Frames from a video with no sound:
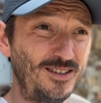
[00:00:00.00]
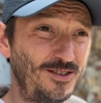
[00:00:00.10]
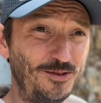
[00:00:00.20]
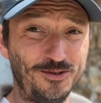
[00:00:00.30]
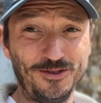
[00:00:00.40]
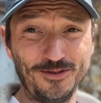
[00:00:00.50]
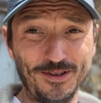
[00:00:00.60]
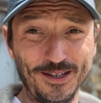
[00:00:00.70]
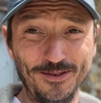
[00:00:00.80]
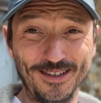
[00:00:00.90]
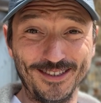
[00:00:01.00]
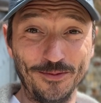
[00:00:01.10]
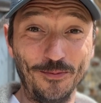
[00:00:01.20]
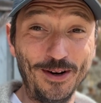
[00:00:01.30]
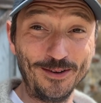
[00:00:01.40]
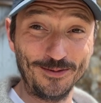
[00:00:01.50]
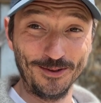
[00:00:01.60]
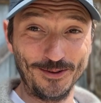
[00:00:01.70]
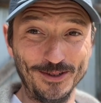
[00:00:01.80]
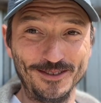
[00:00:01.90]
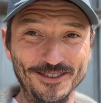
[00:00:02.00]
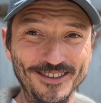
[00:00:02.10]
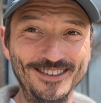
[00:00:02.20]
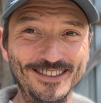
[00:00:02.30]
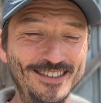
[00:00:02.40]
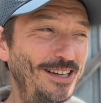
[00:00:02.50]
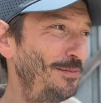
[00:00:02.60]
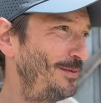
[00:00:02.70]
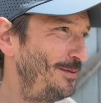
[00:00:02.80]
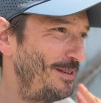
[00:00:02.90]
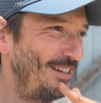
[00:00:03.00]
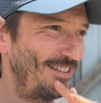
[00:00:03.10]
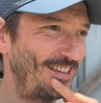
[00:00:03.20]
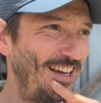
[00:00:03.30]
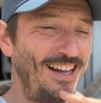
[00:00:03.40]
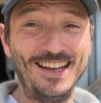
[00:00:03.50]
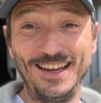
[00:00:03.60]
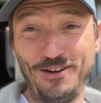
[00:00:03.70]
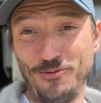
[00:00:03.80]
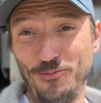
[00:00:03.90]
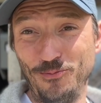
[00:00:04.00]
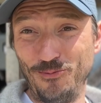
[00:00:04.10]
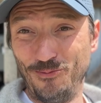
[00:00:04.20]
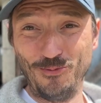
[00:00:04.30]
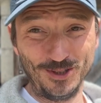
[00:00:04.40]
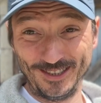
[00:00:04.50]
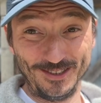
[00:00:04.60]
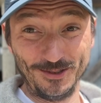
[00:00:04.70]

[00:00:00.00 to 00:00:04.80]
So just trying to answer one of your questions. Some of you asked, like, what is your